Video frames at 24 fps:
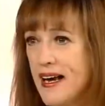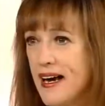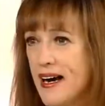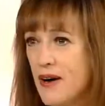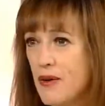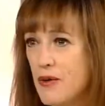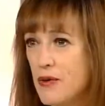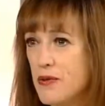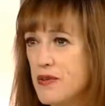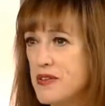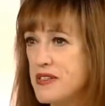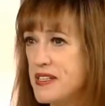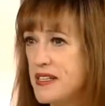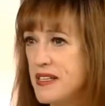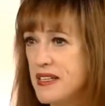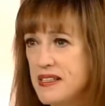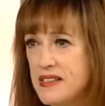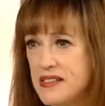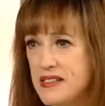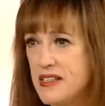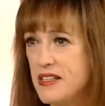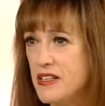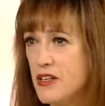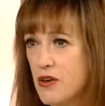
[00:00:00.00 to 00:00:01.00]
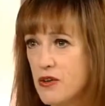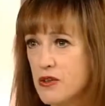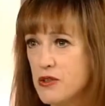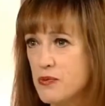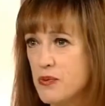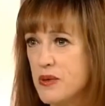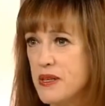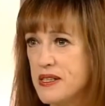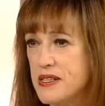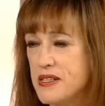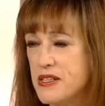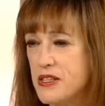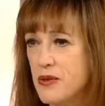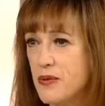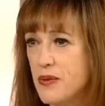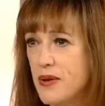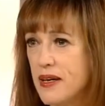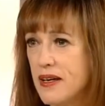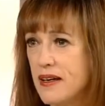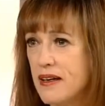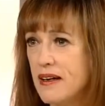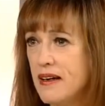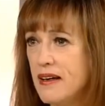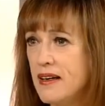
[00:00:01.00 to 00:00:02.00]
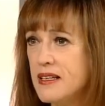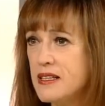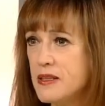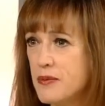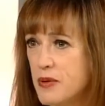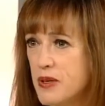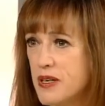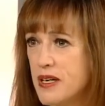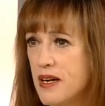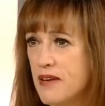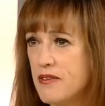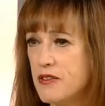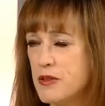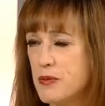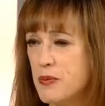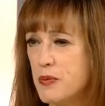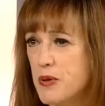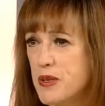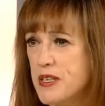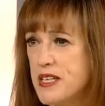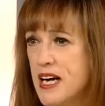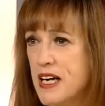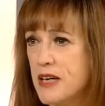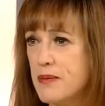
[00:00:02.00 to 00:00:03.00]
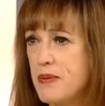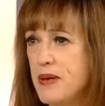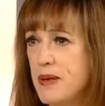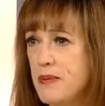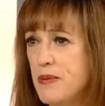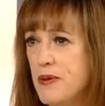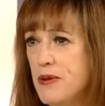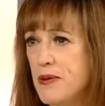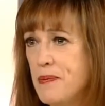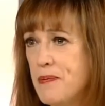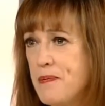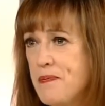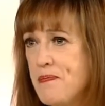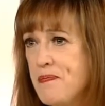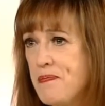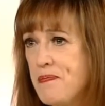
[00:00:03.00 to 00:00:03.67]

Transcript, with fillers: now, or the CDC knows what it's doing to, enough to protect people?